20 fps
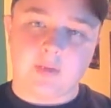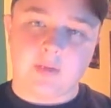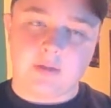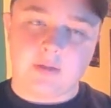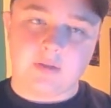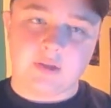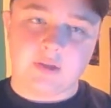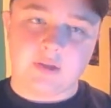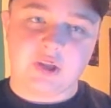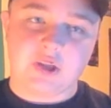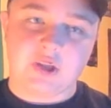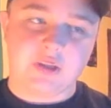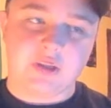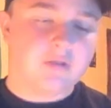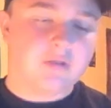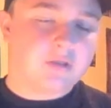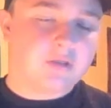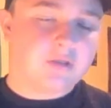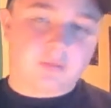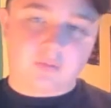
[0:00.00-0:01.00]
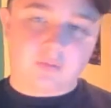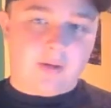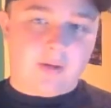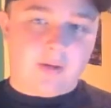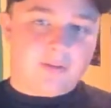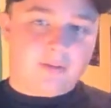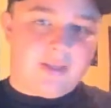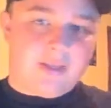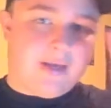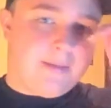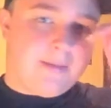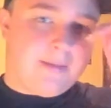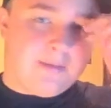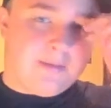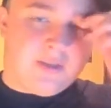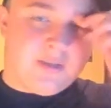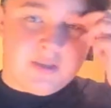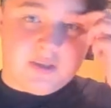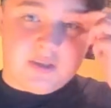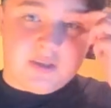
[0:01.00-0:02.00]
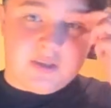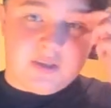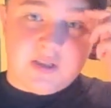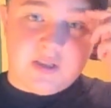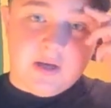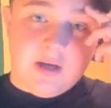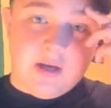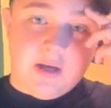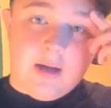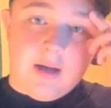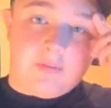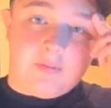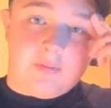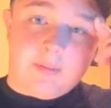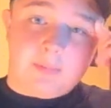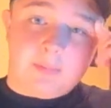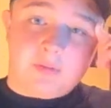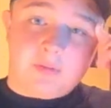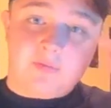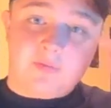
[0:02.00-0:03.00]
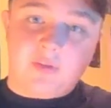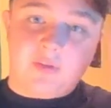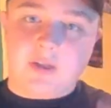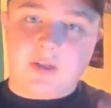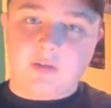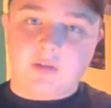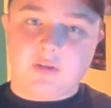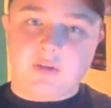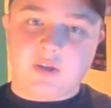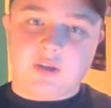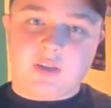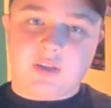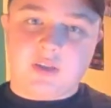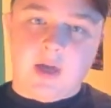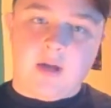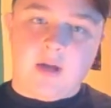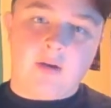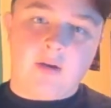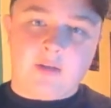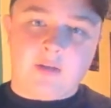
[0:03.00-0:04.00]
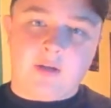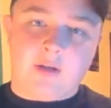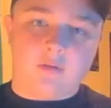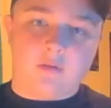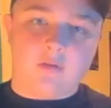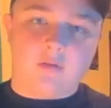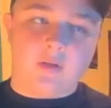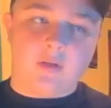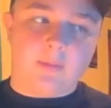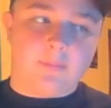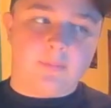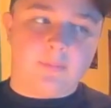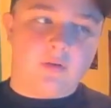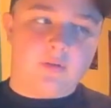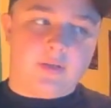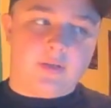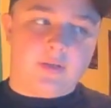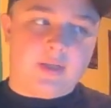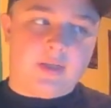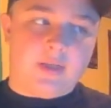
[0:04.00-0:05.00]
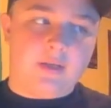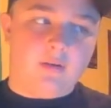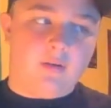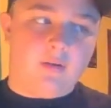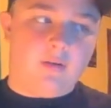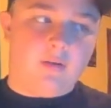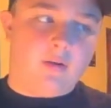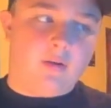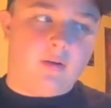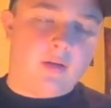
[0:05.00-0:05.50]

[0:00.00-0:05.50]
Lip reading: just go subscribe to that, because I will upload videos there that I don't upload here.